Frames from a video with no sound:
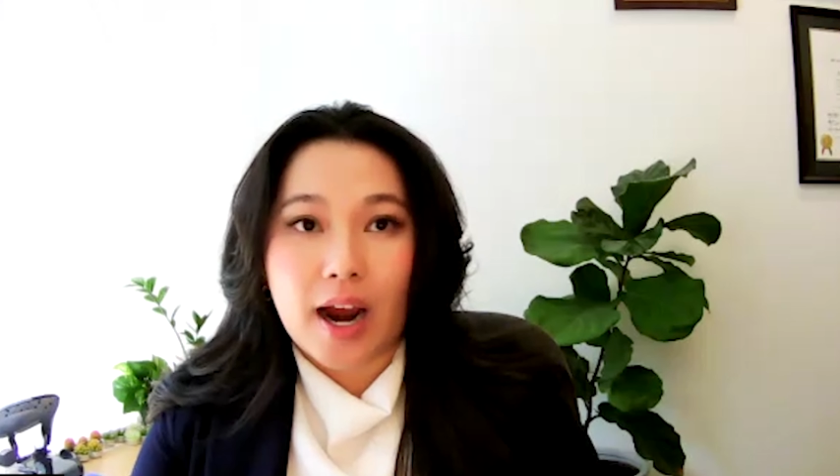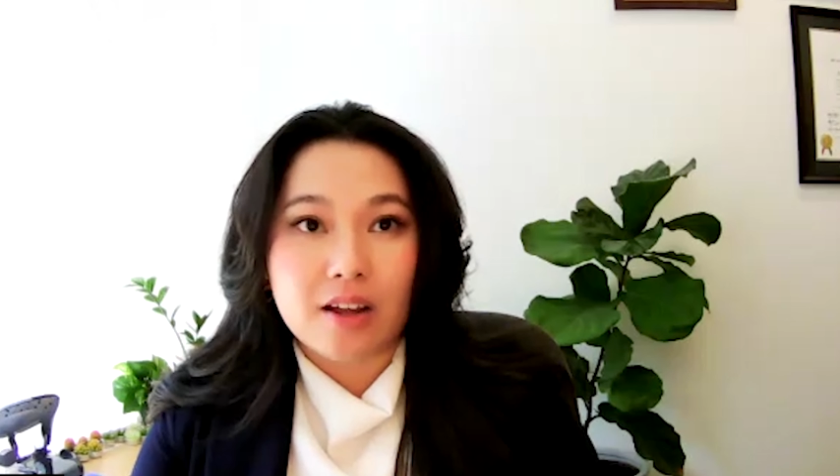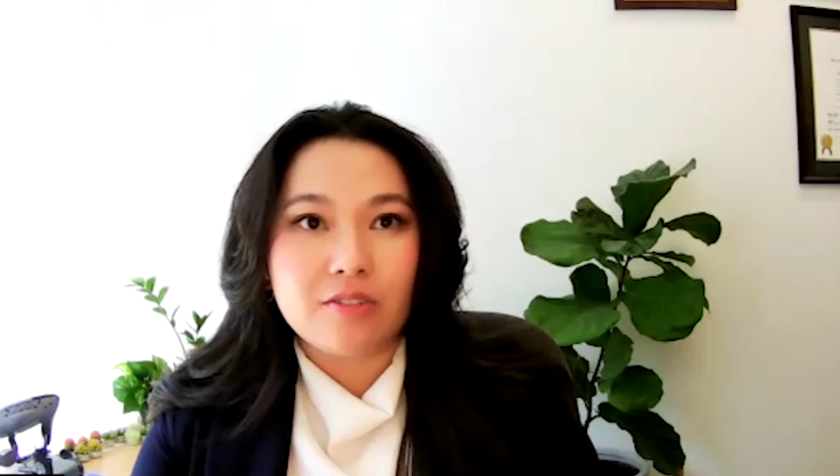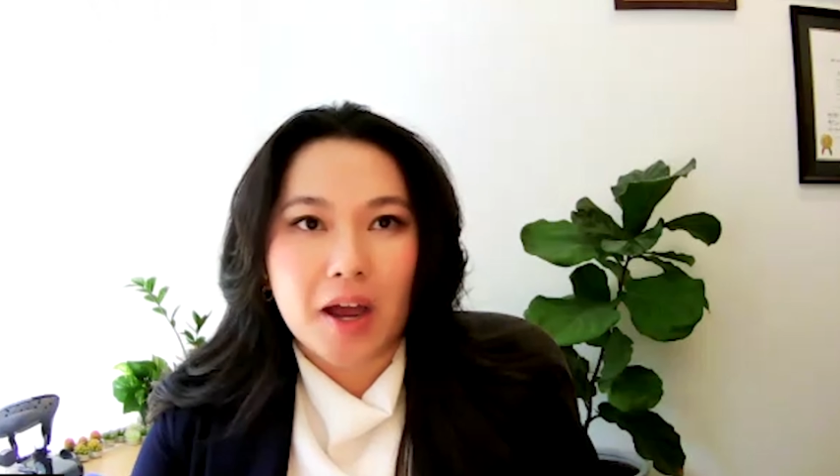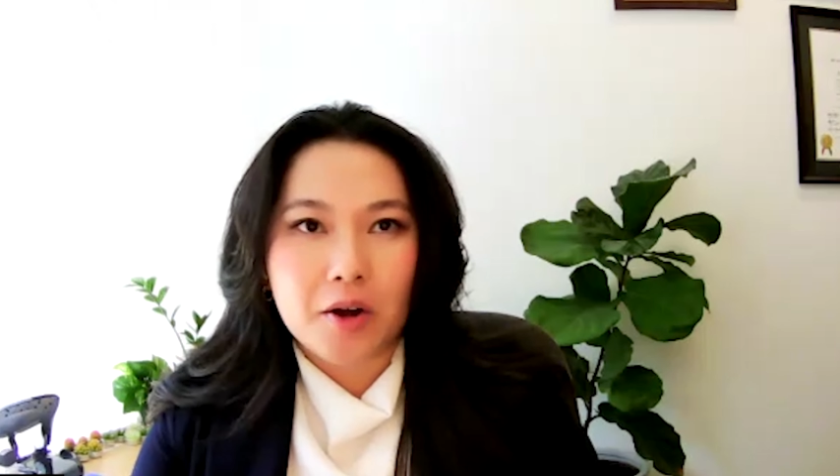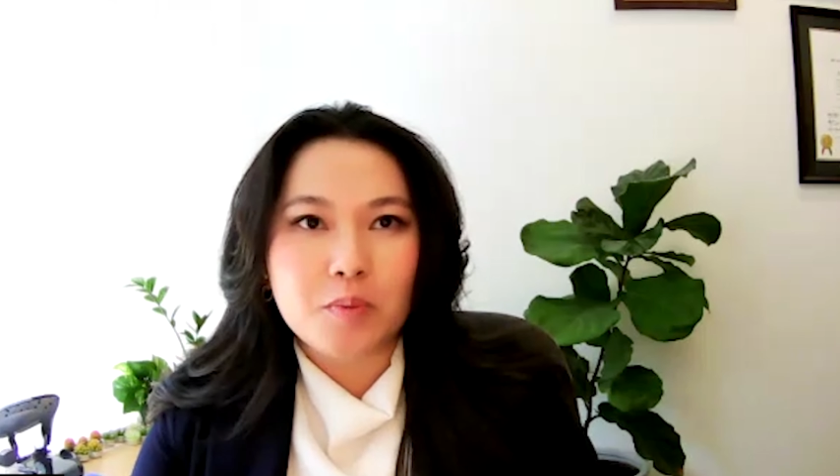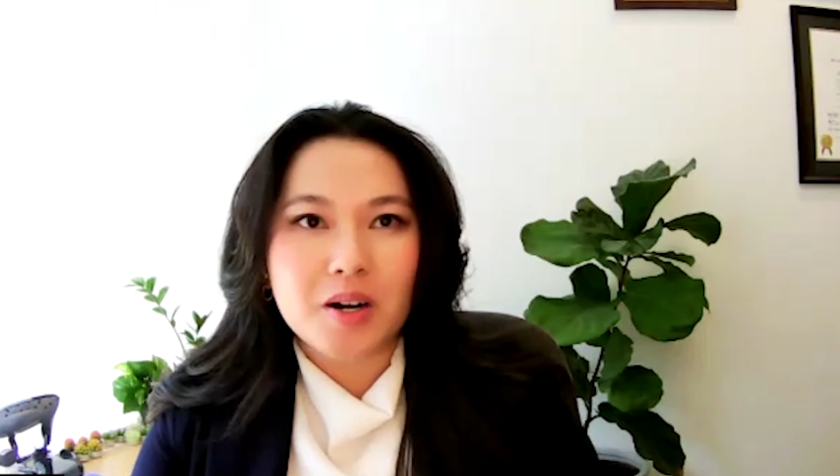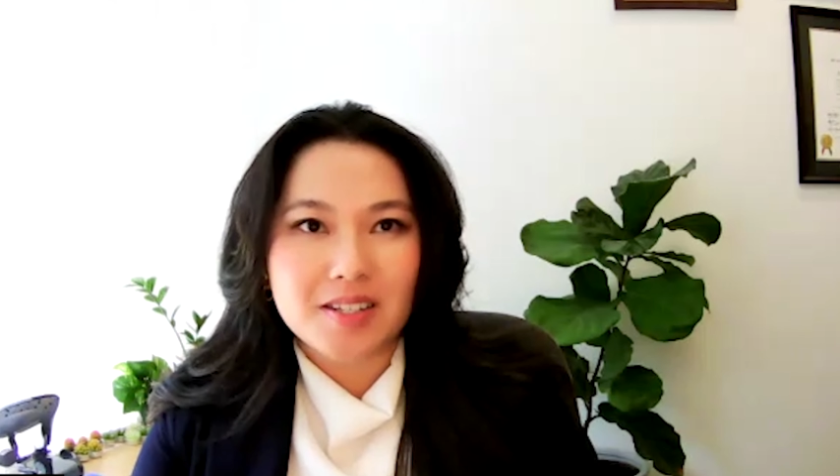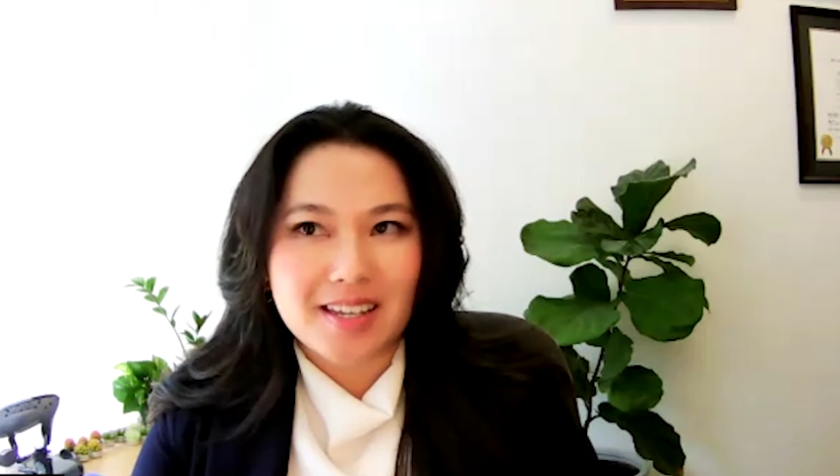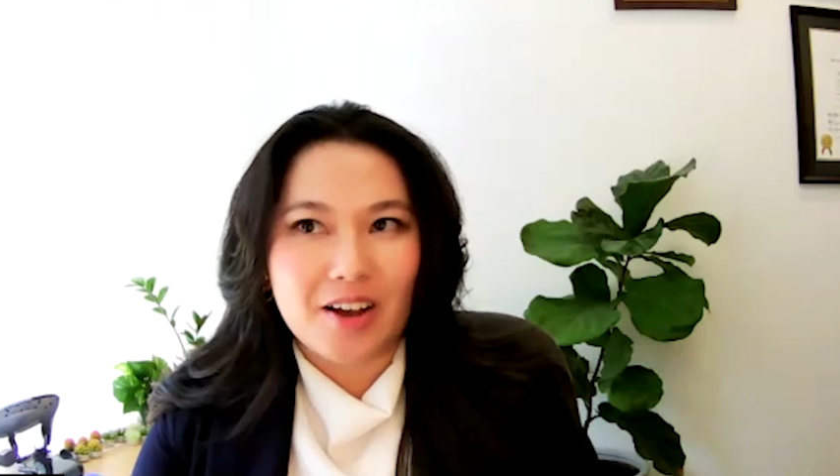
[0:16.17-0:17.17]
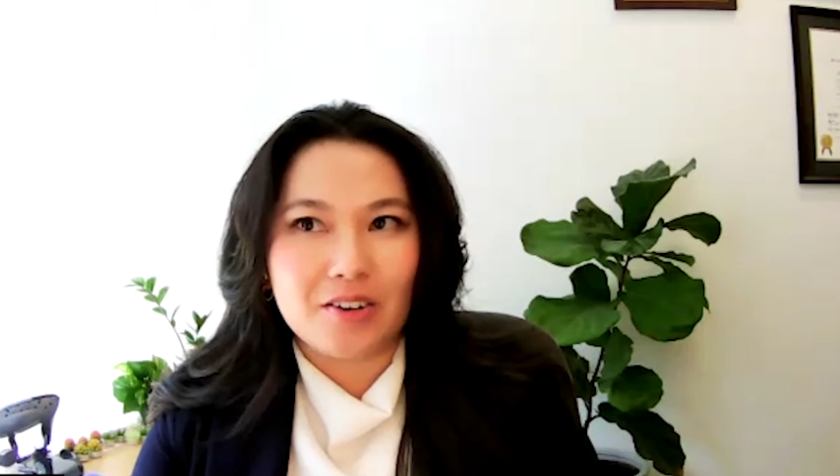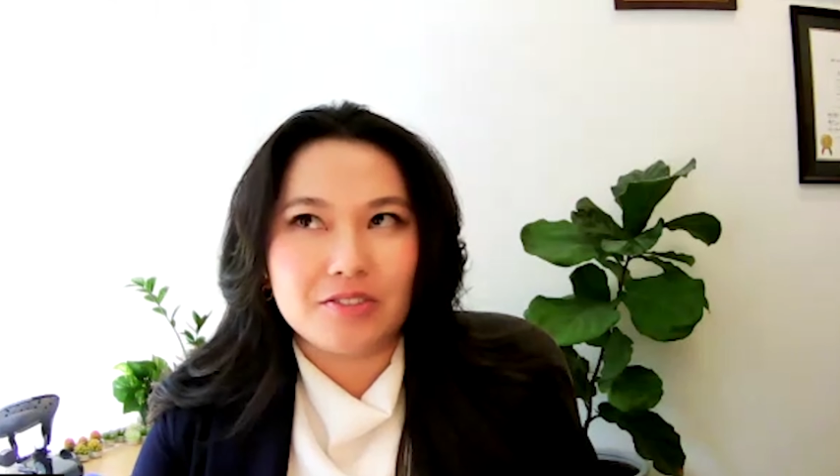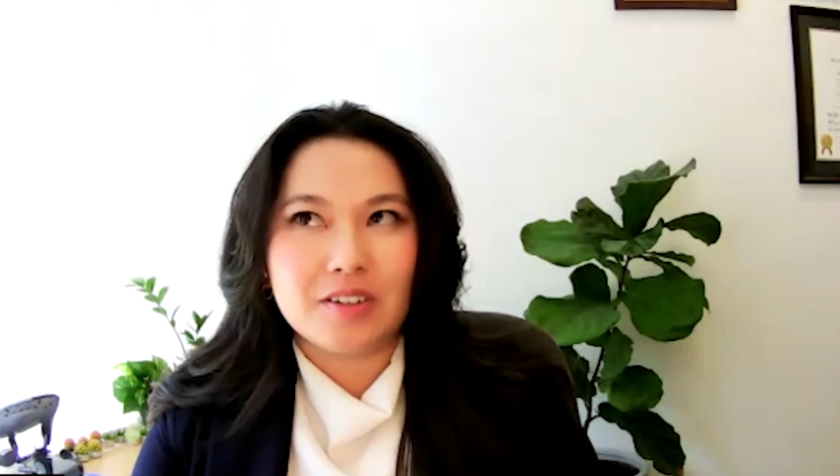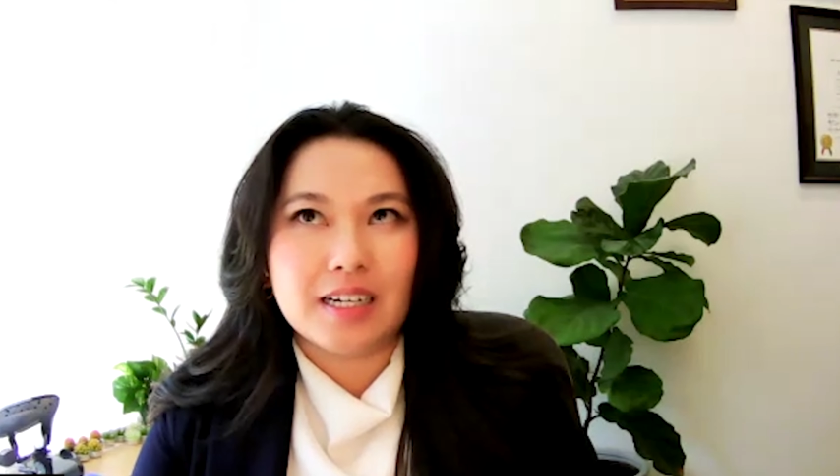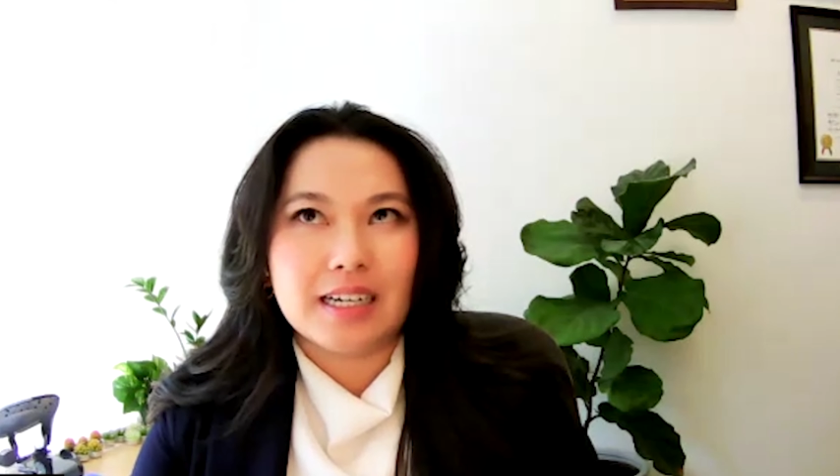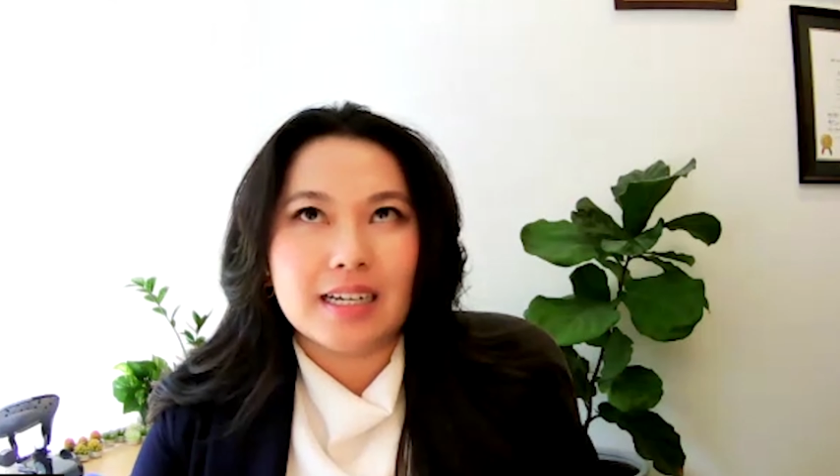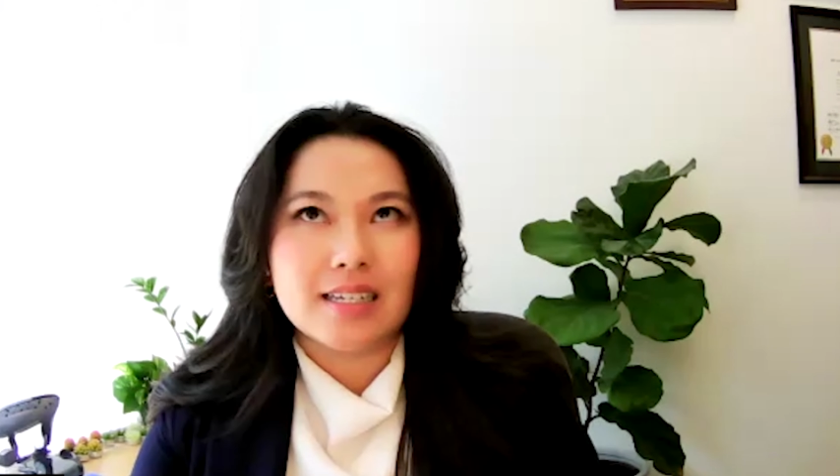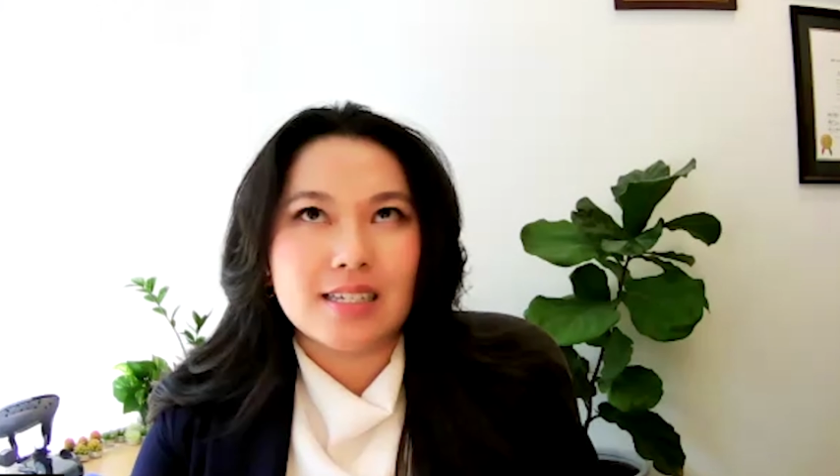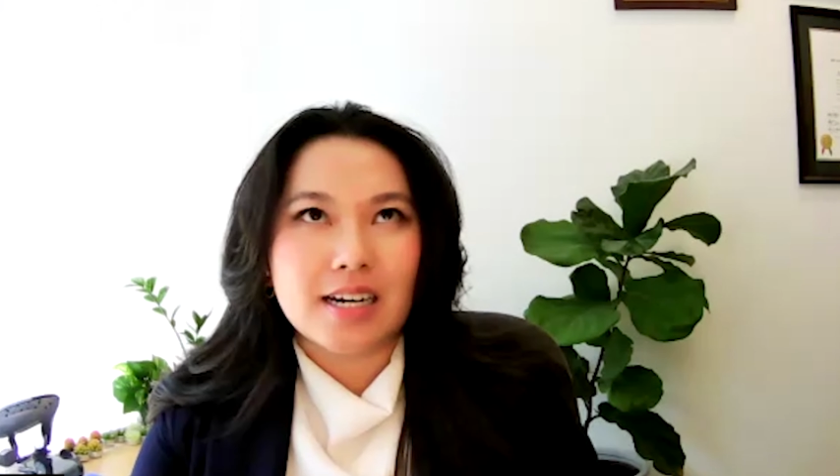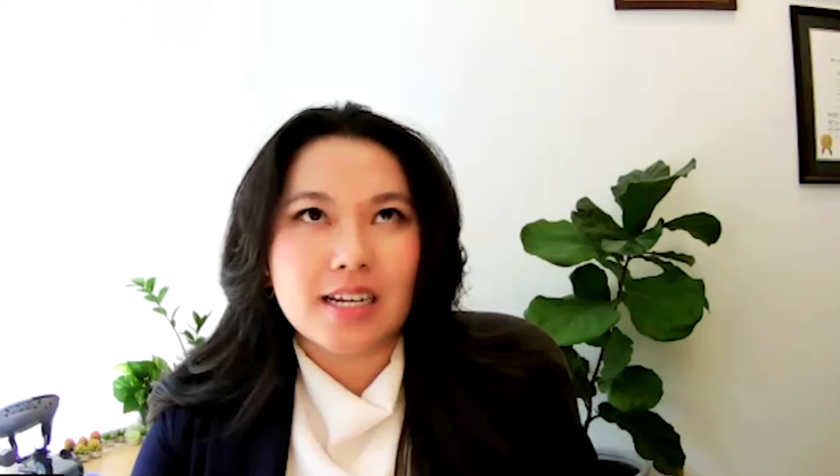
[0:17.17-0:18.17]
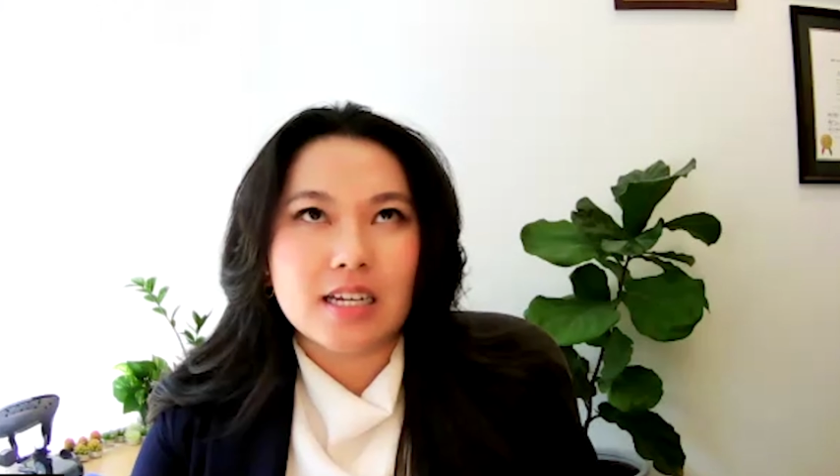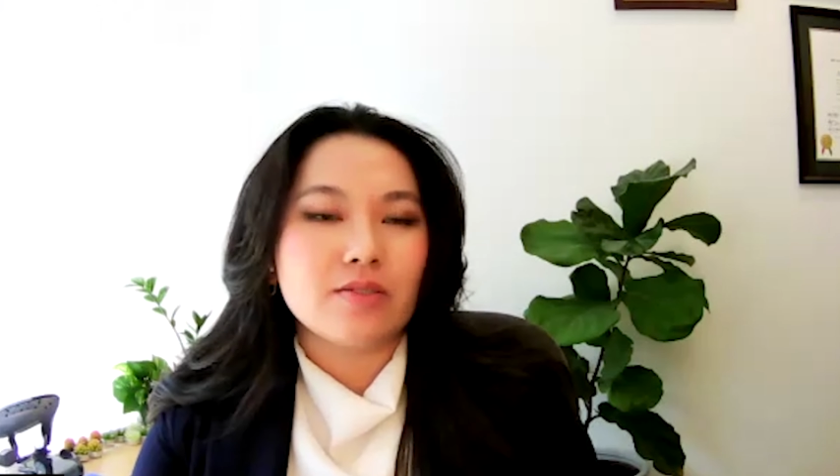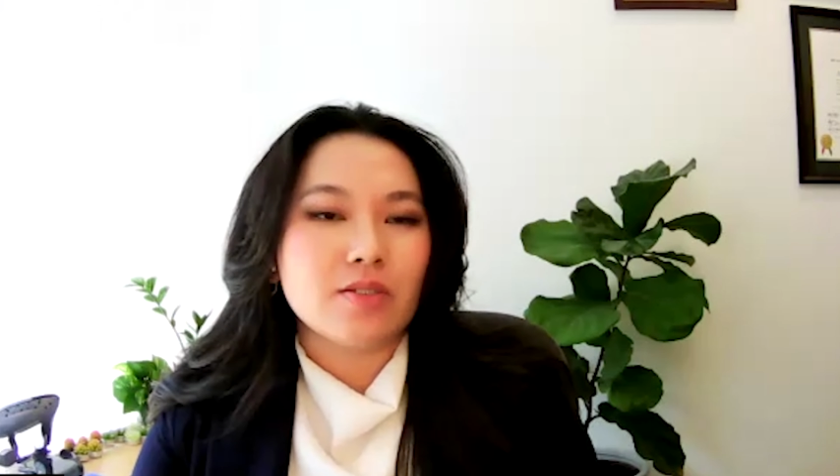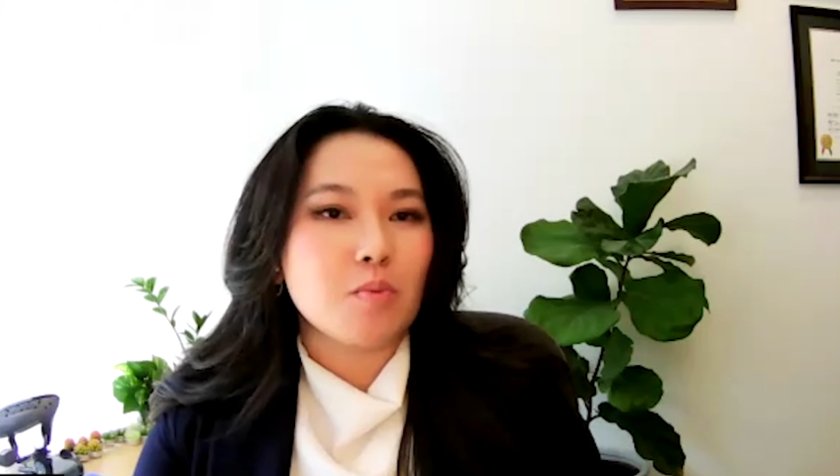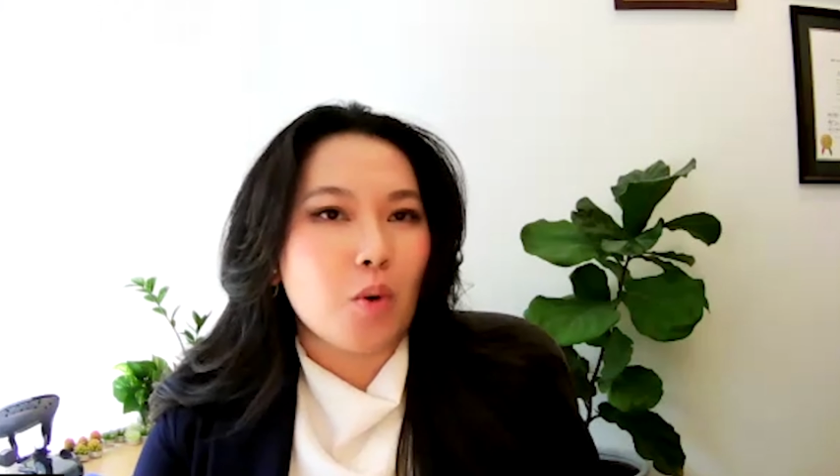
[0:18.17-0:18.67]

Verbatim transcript: And I found myself studying even